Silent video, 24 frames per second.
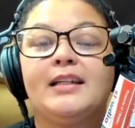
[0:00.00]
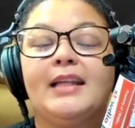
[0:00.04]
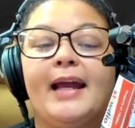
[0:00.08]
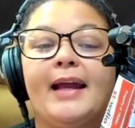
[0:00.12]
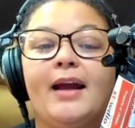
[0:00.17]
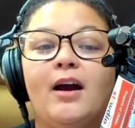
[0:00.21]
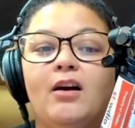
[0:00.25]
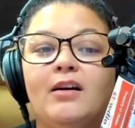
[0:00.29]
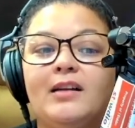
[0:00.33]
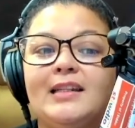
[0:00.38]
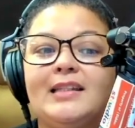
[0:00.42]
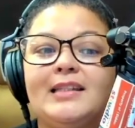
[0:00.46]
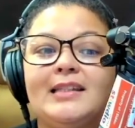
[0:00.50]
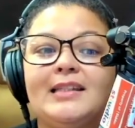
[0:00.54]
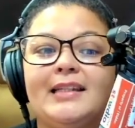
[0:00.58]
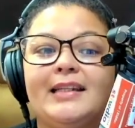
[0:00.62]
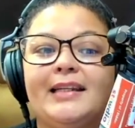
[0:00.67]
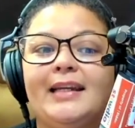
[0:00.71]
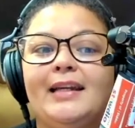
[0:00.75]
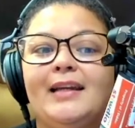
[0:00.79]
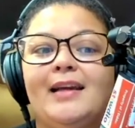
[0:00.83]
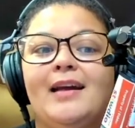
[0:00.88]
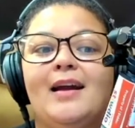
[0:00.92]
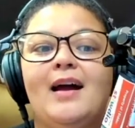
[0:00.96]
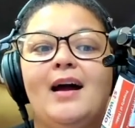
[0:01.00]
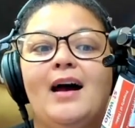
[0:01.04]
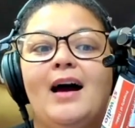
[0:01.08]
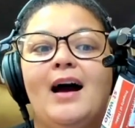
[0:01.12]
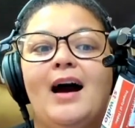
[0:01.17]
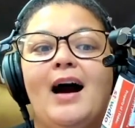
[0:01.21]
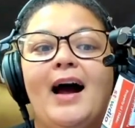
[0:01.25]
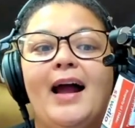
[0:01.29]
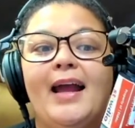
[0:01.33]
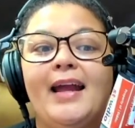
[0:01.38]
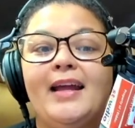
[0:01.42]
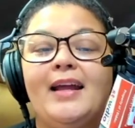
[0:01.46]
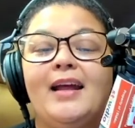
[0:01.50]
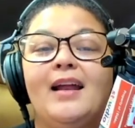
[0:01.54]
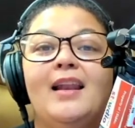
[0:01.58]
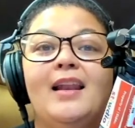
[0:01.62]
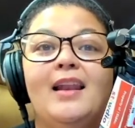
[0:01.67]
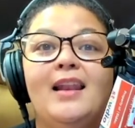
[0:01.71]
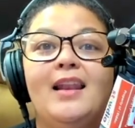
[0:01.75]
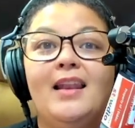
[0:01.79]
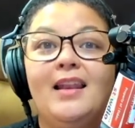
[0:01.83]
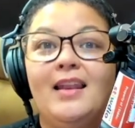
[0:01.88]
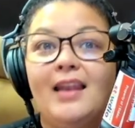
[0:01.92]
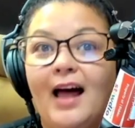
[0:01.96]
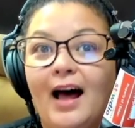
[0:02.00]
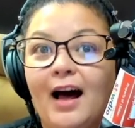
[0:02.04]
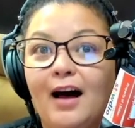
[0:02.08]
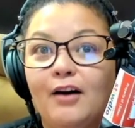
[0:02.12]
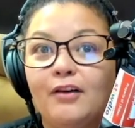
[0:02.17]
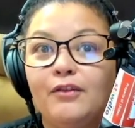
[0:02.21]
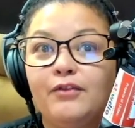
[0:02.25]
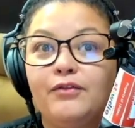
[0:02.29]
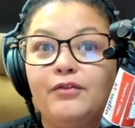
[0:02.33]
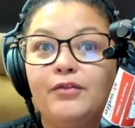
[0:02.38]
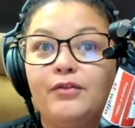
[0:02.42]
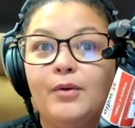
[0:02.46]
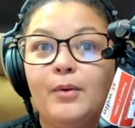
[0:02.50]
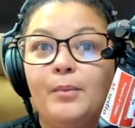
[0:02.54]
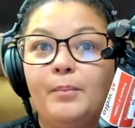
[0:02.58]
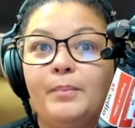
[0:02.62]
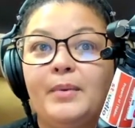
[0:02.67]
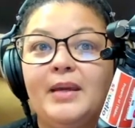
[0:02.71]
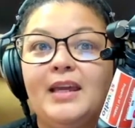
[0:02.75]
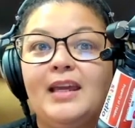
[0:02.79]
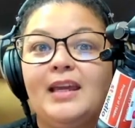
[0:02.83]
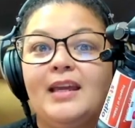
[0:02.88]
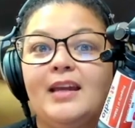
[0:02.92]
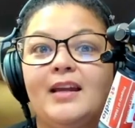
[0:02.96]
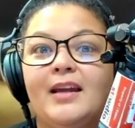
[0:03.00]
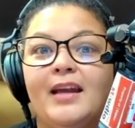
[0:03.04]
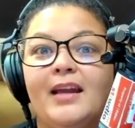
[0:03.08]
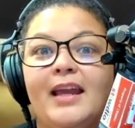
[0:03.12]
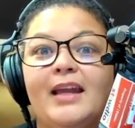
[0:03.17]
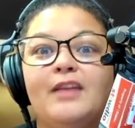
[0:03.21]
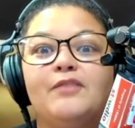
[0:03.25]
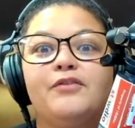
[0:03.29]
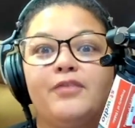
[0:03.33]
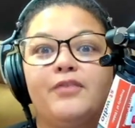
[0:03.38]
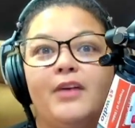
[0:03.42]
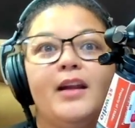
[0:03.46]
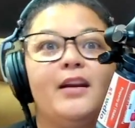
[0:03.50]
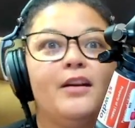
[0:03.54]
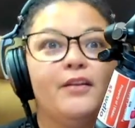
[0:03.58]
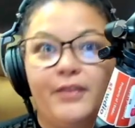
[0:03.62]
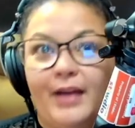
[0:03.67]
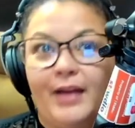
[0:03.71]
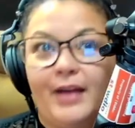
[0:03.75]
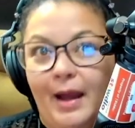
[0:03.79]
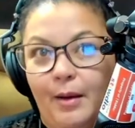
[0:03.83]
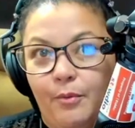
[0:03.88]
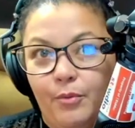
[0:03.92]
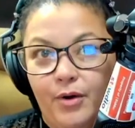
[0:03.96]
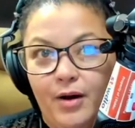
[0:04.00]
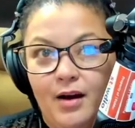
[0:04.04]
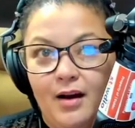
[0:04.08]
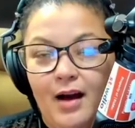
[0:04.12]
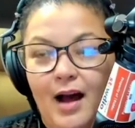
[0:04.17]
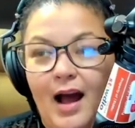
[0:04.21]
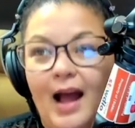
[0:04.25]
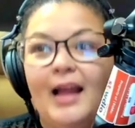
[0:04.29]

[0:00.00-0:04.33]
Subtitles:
Like, honestly, I love being in front of camera.